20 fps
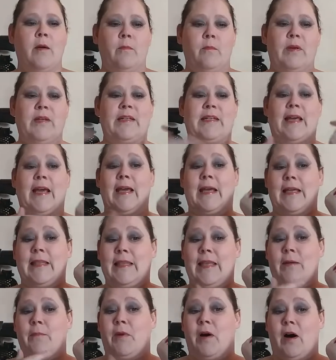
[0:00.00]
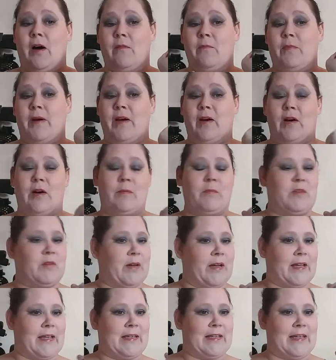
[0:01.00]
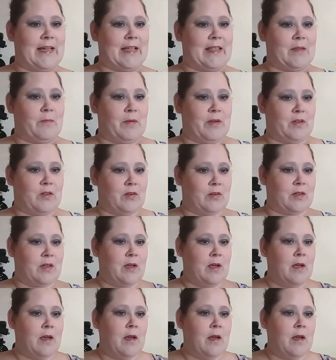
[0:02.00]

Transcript: be taking them off my arm so I can take the pictures.